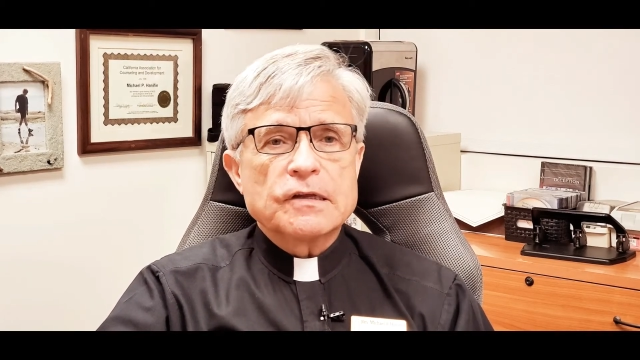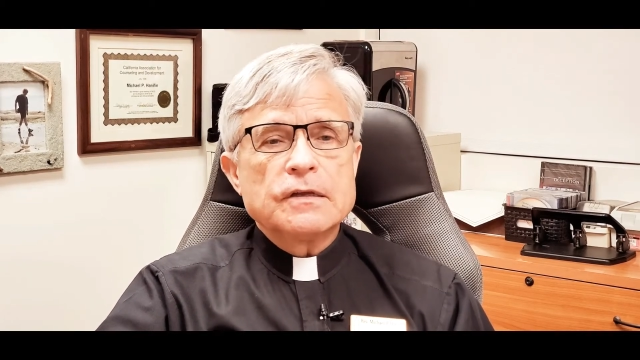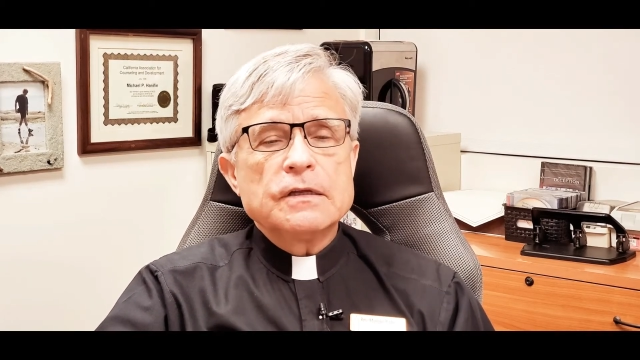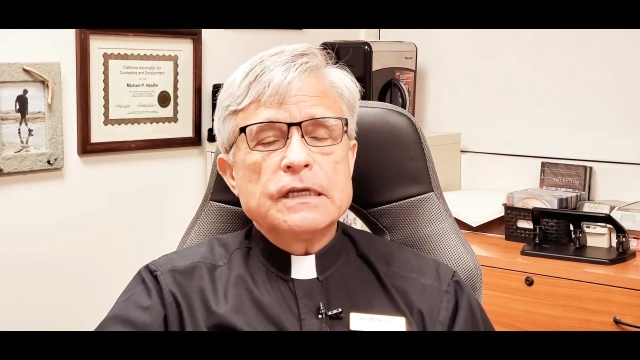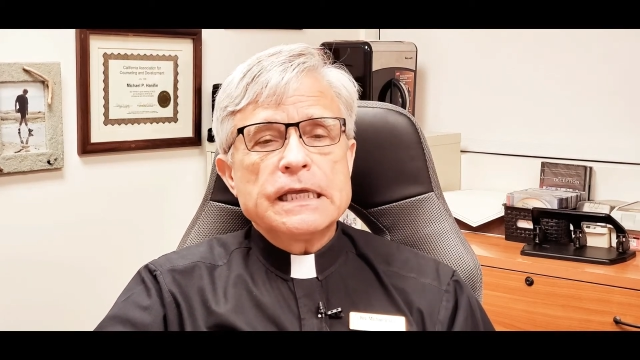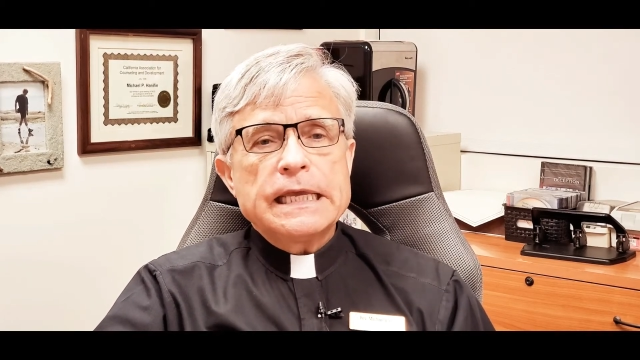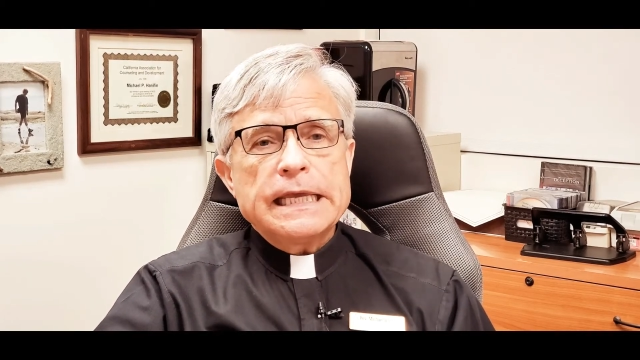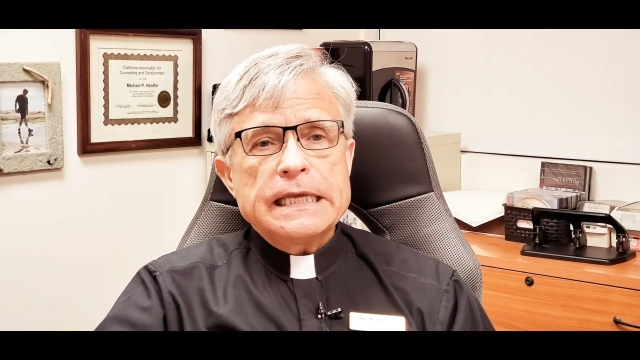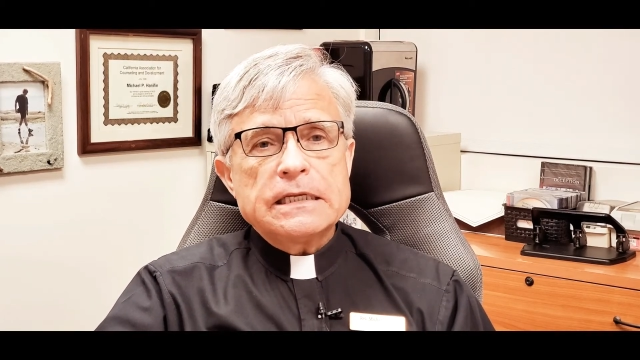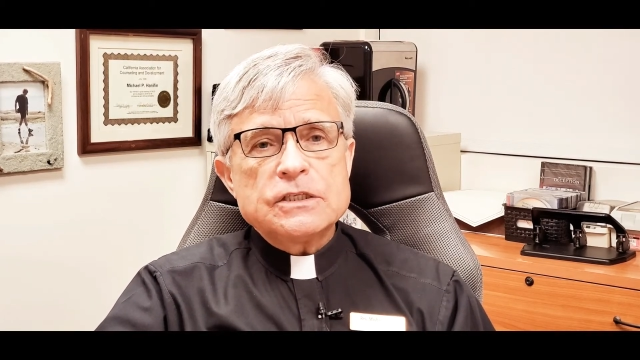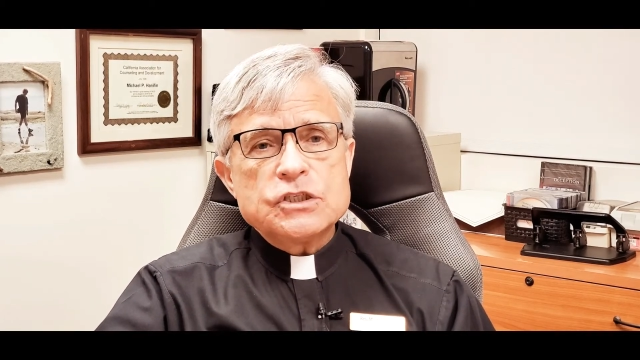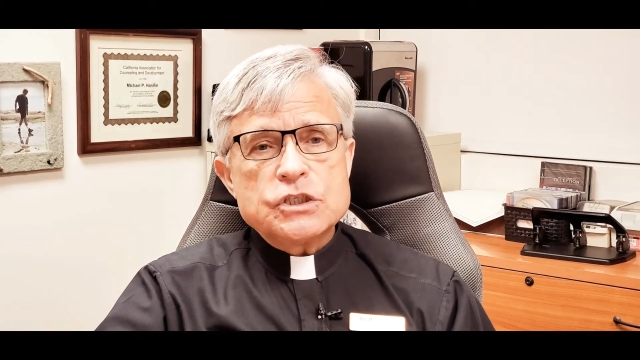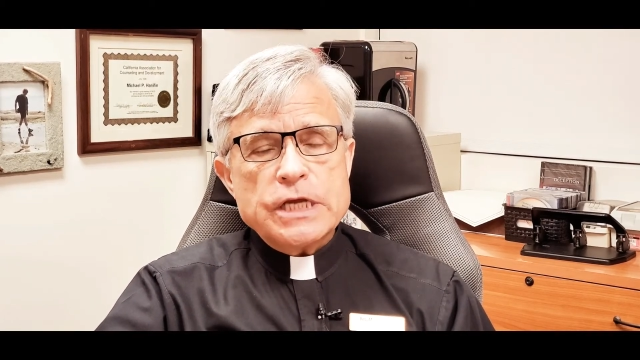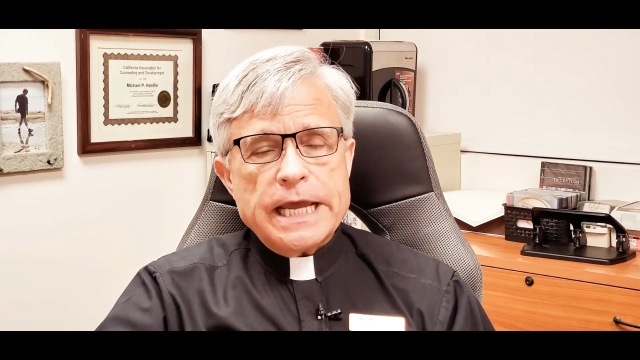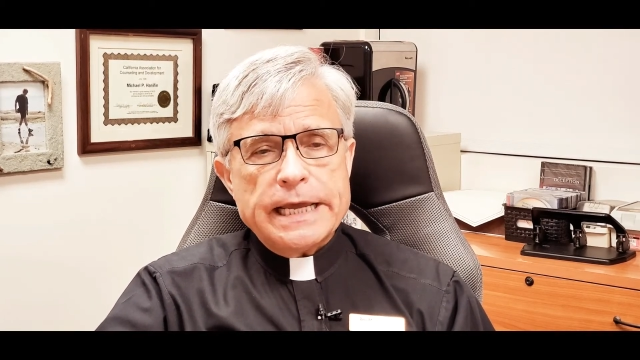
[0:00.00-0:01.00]
in
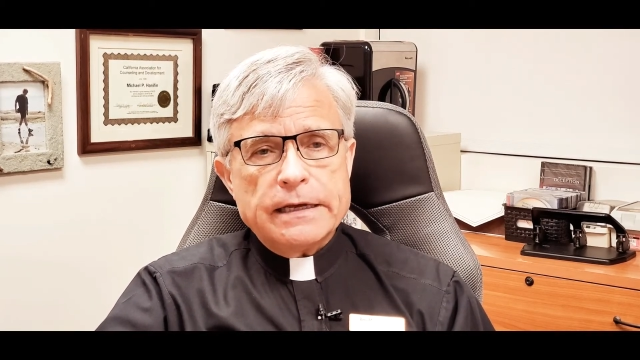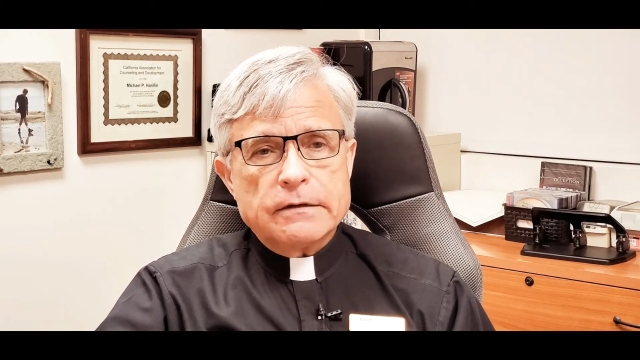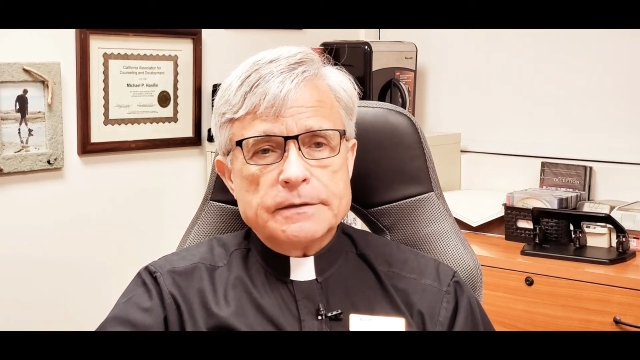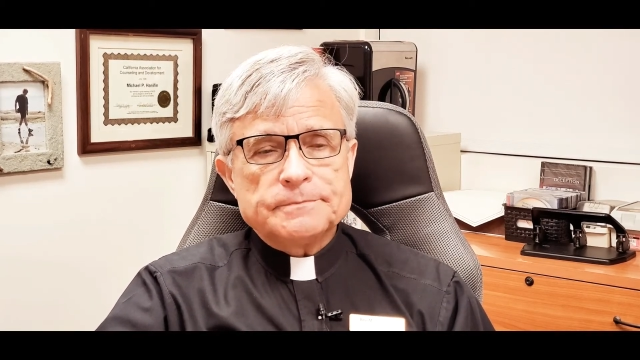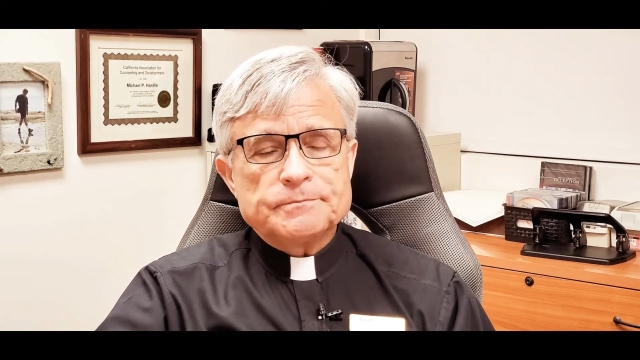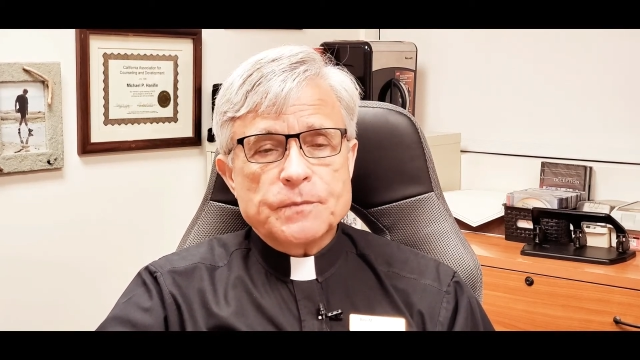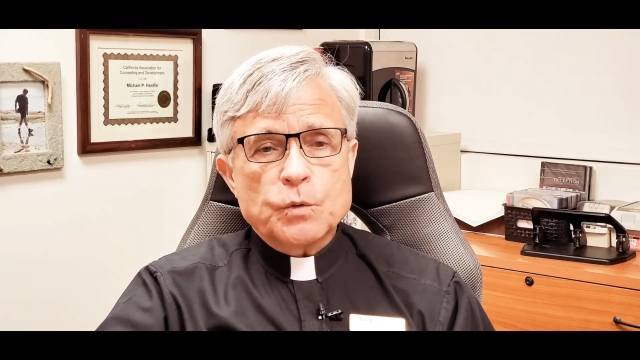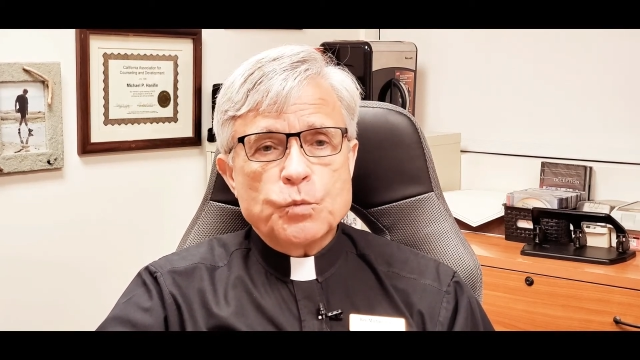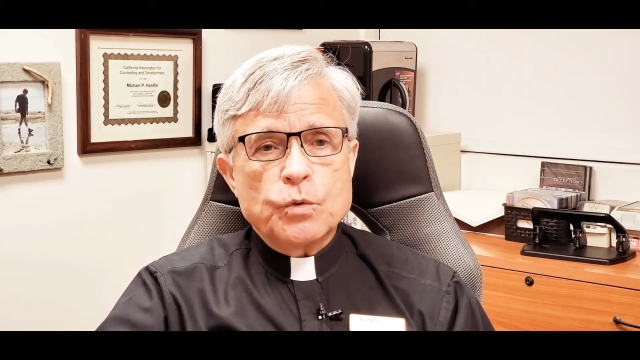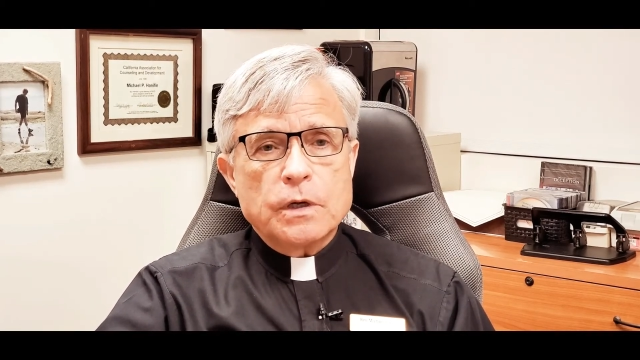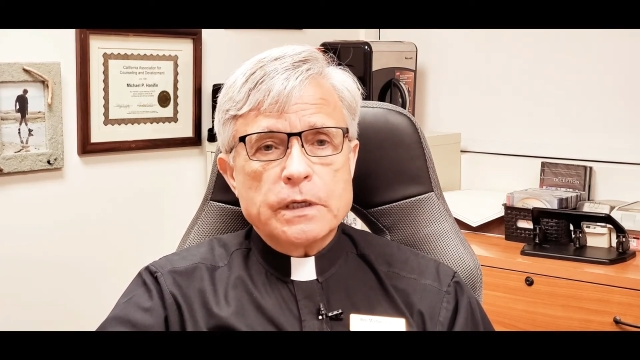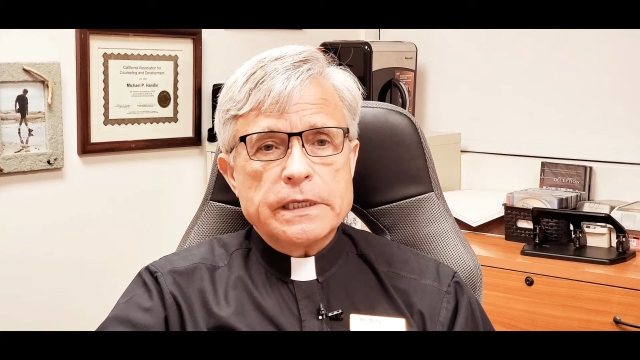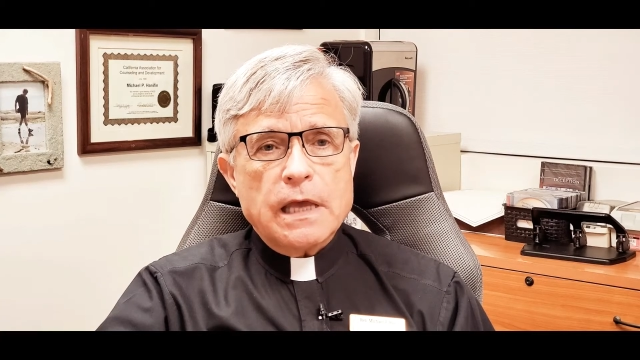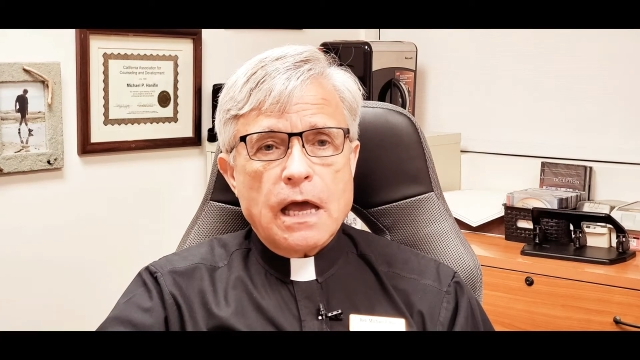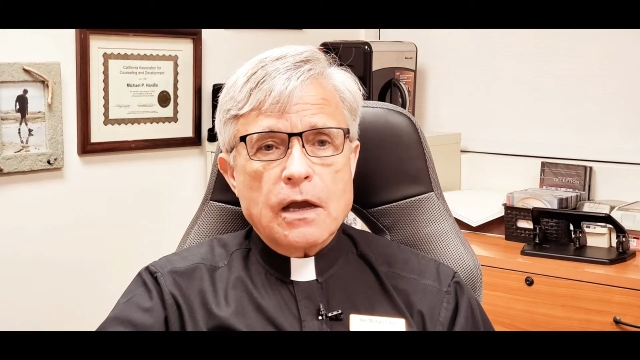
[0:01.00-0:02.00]
jail.
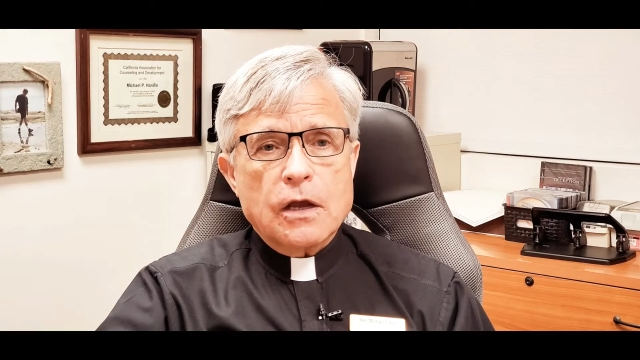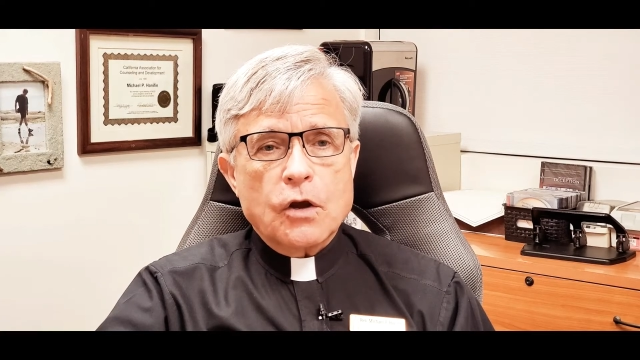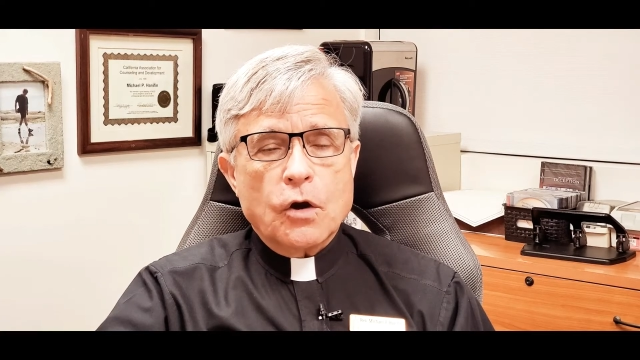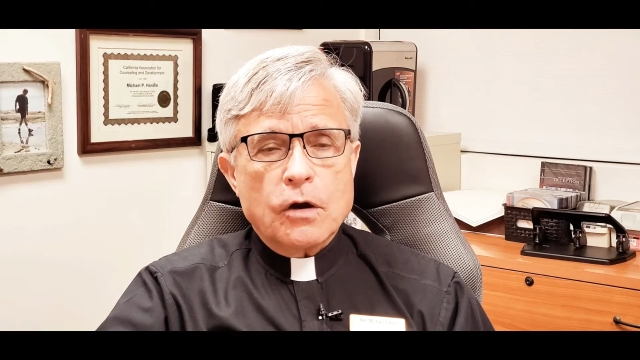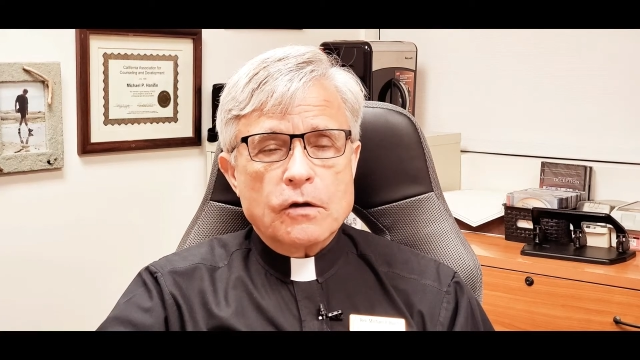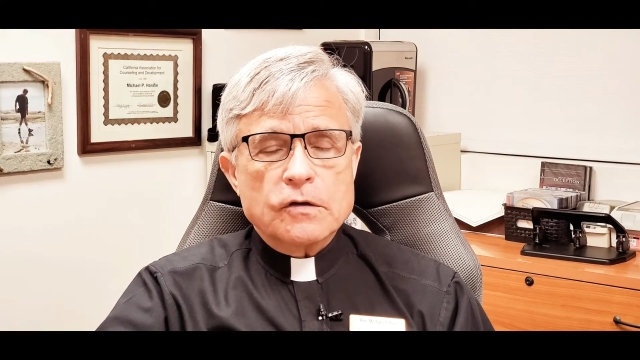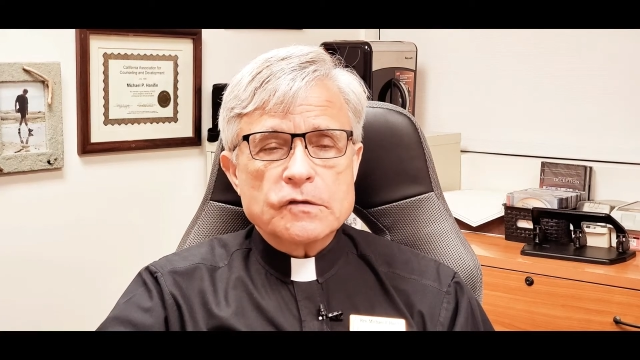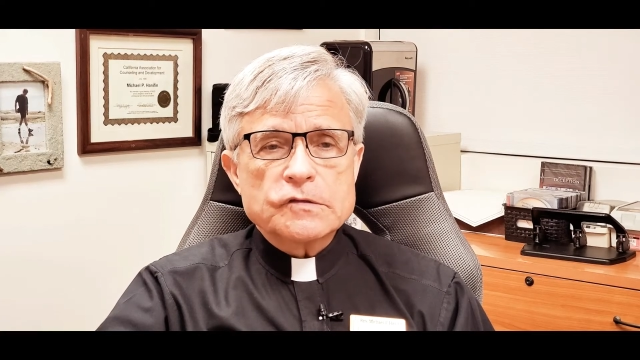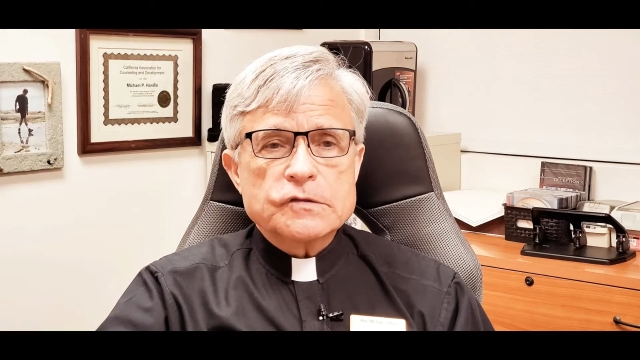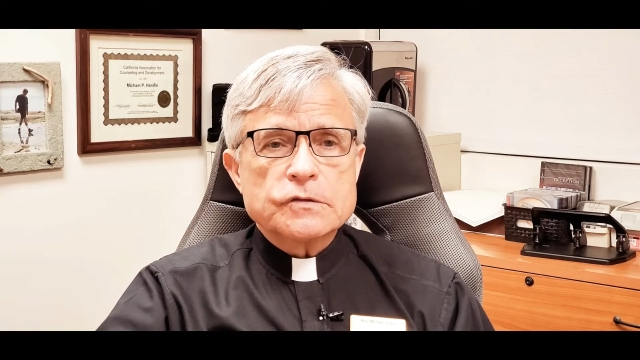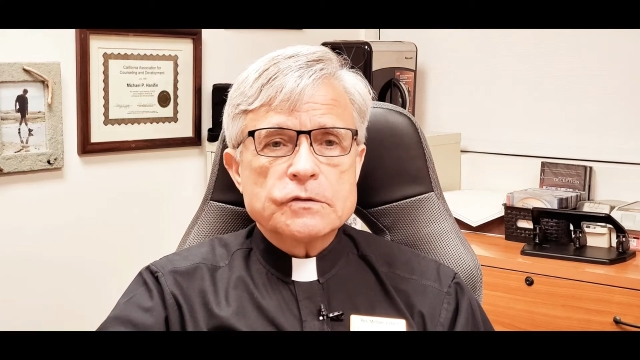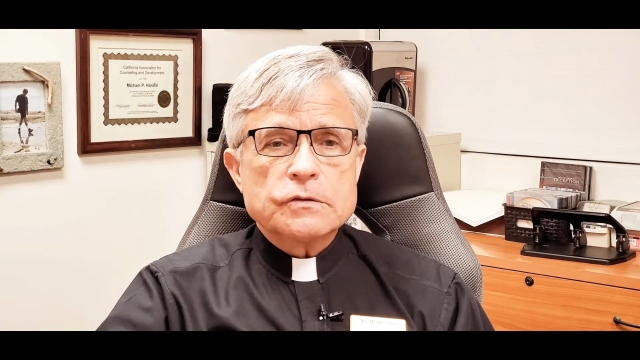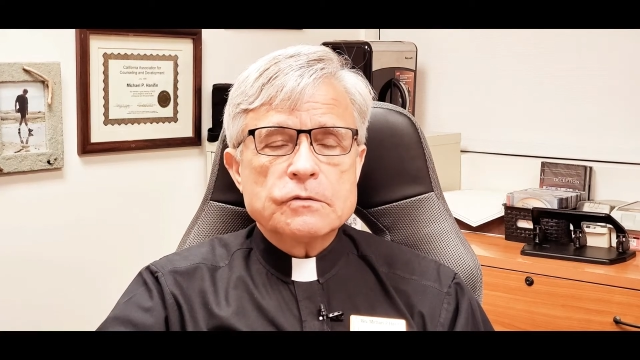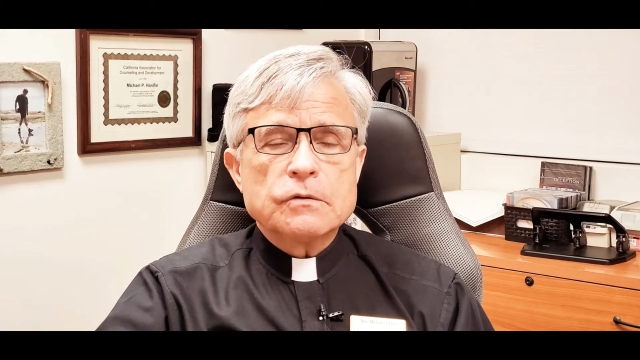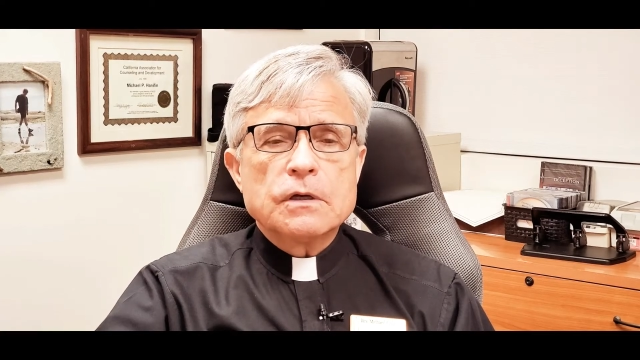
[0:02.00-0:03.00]
Young girls
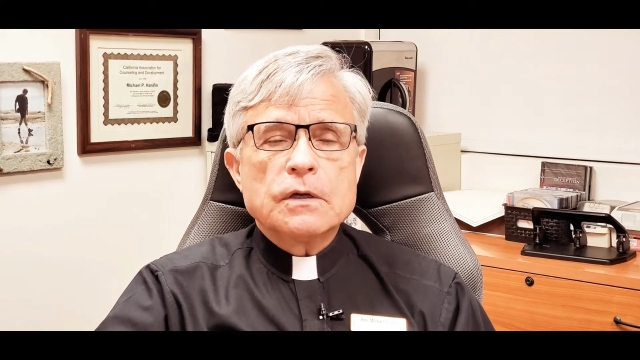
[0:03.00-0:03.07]
who